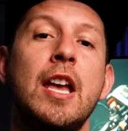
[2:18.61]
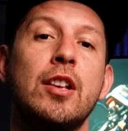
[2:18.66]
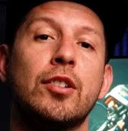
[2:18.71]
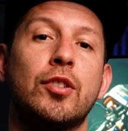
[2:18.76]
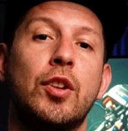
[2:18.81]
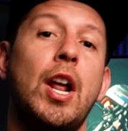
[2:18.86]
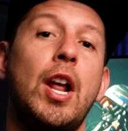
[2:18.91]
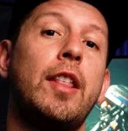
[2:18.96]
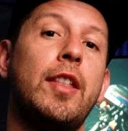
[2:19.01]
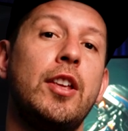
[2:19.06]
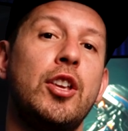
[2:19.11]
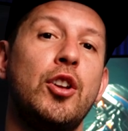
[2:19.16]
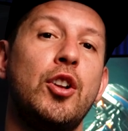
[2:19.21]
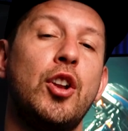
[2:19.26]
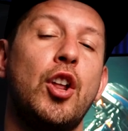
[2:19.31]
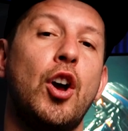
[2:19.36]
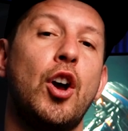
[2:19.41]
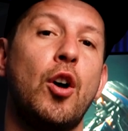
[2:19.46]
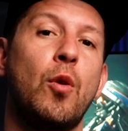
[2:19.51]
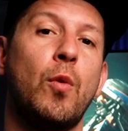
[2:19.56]
So now that you
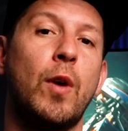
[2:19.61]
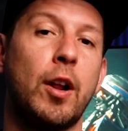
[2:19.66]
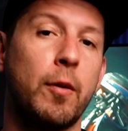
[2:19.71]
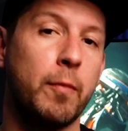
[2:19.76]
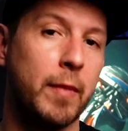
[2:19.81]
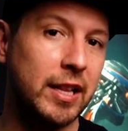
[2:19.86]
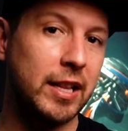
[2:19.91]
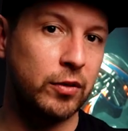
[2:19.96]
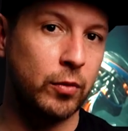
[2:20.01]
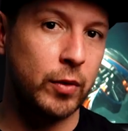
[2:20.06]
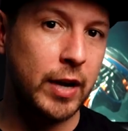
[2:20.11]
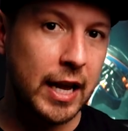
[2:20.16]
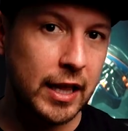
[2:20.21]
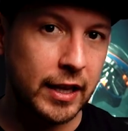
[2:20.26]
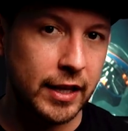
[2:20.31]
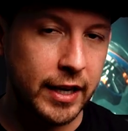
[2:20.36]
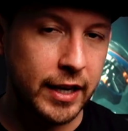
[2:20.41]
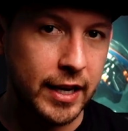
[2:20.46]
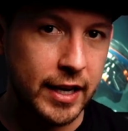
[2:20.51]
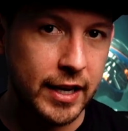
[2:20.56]
know what augmented
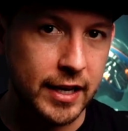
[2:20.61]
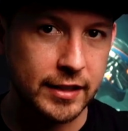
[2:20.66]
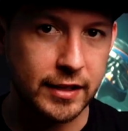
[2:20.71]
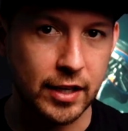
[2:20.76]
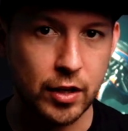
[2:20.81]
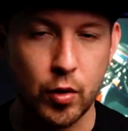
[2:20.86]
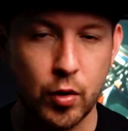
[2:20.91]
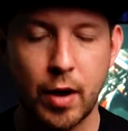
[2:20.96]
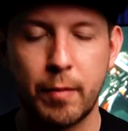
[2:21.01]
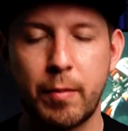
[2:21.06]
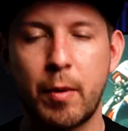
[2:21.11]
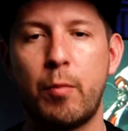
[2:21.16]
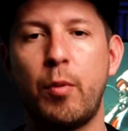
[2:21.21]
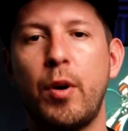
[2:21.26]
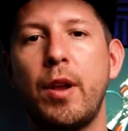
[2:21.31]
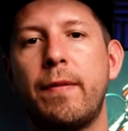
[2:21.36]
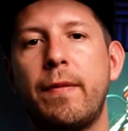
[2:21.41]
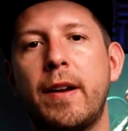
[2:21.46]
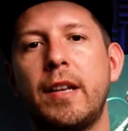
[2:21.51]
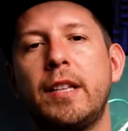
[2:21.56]
reality is and you have a
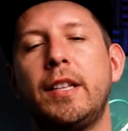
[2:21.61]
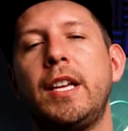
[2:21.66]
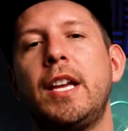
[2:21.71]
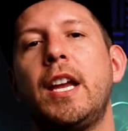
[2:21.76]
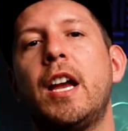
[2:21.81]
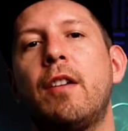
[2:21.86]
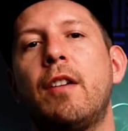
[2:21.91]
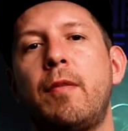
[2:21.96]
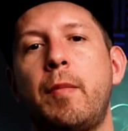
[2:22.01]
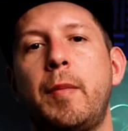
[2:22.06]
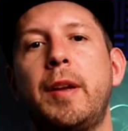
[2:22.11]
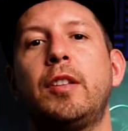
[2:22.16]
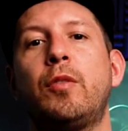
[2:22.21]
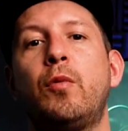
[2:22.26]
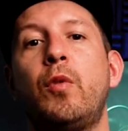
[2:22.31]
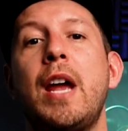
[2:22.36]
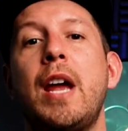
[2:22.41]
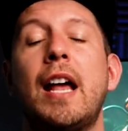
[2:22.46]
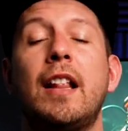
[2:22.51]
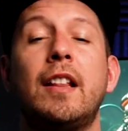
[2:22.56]
brief idea of augmented
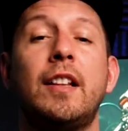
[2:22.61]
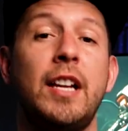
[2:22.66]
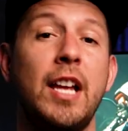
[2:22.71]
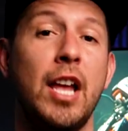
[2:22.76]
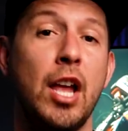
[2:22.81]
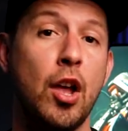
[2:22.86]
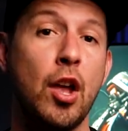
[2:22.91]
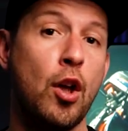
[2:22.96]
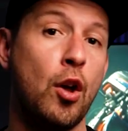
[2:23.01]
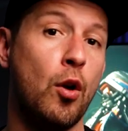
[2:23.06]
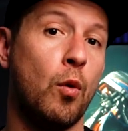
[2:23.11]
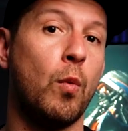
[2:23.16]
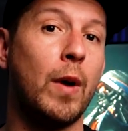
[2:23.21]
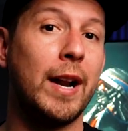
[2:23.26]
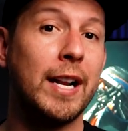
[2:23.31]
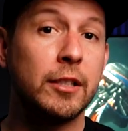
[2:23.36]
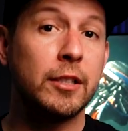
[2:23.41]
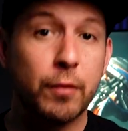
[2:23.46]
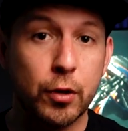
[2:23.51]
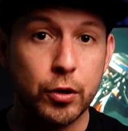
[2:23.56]
reality,
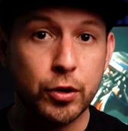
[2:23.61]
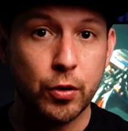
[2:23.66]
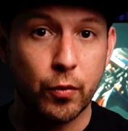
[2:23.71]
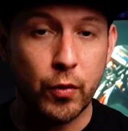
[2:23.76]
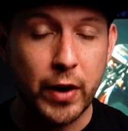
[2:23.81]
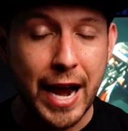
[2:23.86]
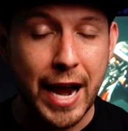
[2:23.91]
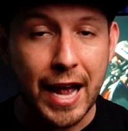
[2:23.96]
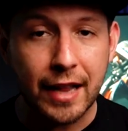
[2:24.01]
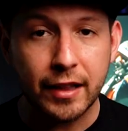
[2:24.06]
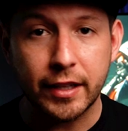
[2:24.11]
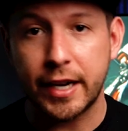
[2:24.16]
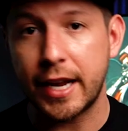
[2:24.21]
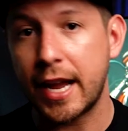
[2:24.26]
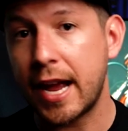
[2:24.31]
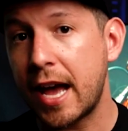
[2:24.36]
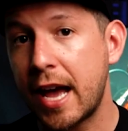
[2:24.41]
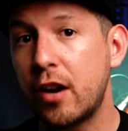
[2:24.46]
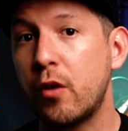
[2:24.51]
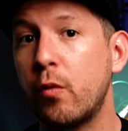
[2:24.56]
what is virtual reality
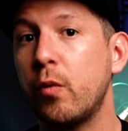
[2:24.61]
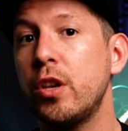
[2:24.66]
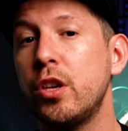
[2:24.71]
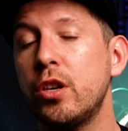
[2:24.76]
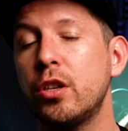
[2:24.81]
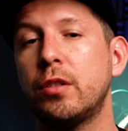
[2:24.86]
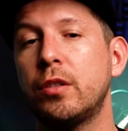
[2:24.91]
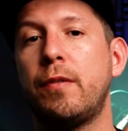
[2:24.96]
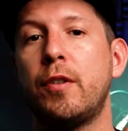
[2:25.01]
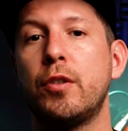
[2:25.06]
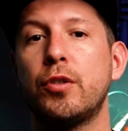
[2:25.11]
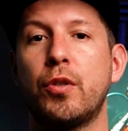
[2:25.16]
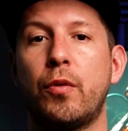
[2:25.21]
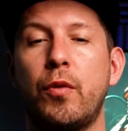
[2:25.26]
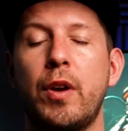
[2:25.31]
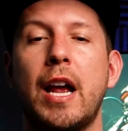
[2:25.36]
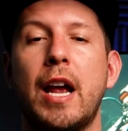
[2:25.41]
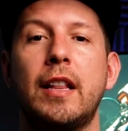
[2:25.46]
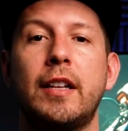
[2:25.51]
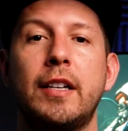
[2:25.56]
and how do we use virtual
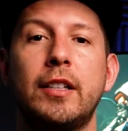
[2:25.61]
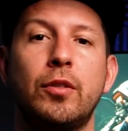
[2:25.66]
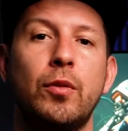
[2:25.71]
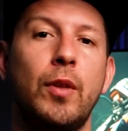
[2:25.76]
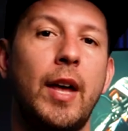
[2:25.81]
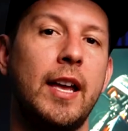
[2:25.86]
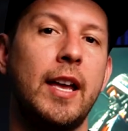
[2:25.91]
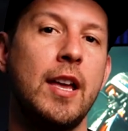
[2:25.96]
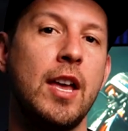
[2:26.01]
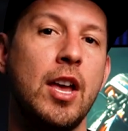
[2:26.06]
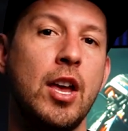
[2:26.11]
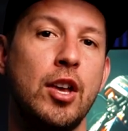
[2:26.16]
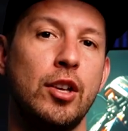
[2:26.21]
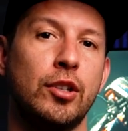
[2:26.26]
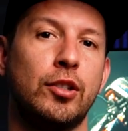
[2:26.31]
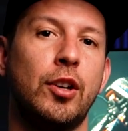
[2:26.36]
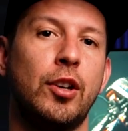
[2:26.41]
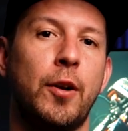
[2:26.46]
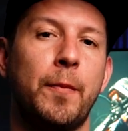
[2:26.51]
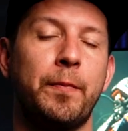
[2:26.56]
reality today?
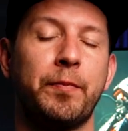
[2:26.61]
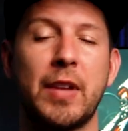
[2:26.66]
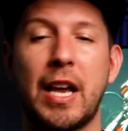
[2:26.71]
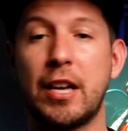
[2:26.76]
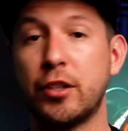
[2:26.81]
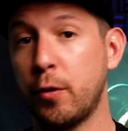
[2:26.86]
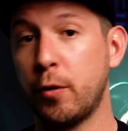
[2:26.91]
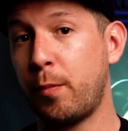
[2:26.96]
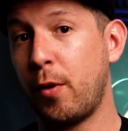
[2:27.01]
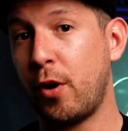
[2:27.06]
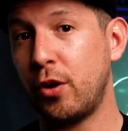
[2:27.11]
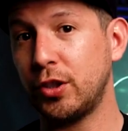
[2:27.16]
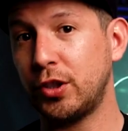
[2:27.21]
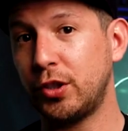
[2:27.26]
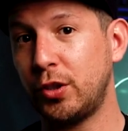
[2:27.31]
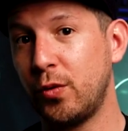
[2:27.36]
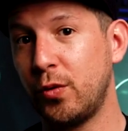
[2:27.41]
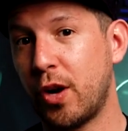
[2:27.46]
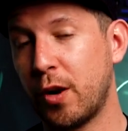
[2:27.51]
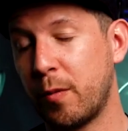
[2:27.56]
So as
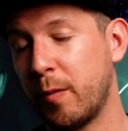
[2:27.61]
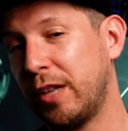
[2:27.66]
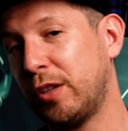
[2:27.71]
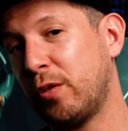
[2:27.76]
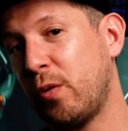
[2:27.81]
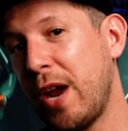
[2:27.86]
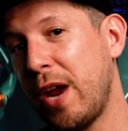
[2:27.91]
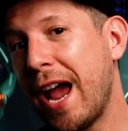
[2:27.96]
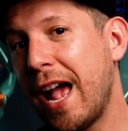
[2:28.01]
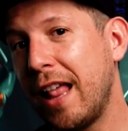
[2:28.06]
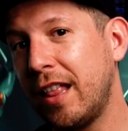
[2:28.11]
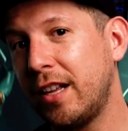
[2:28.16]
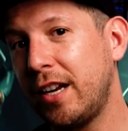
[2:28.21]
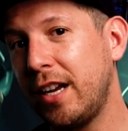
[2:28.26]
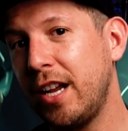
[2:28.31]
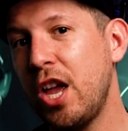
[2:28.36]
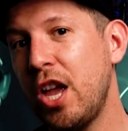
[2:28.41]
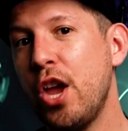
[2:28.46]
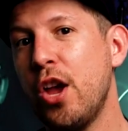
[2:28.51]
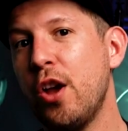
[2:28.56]
opposed to augmented
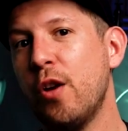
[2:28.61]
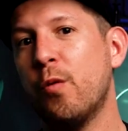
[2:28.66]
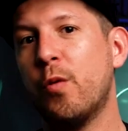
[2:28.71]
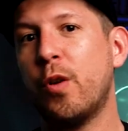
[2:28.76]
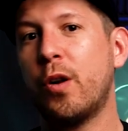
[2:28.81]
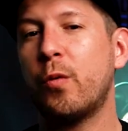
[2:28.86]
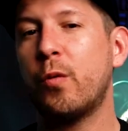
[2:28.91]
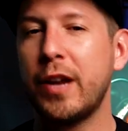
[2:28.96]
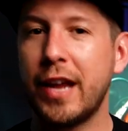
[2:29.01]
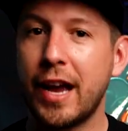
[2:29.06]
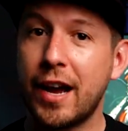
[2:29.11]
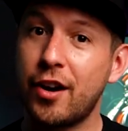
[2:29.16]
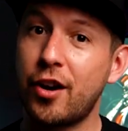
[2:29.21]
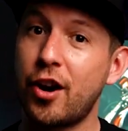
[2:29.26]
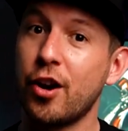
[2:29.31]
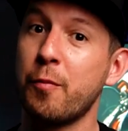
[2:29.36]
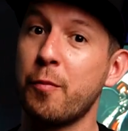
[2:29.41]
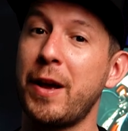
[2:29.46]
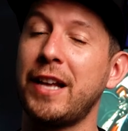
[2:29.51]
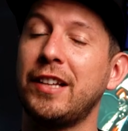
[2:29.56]
reality, where we are
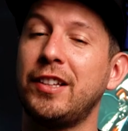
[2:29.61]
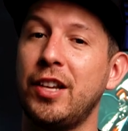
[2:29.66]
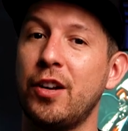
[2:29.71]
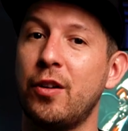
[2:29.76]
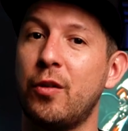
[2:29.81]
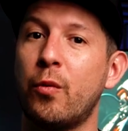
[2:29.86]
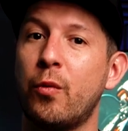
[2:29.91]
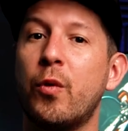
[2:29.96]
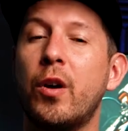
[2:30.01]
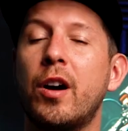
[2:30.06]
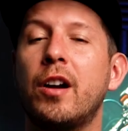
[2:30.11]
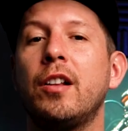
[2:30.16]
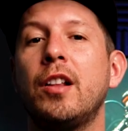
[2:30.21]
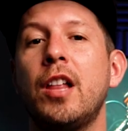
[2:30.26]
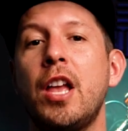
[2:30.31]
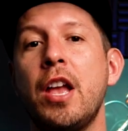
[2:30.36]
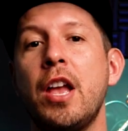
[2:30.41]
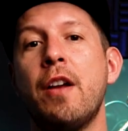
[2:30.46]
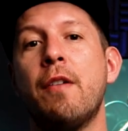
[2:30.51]
augmenting our world,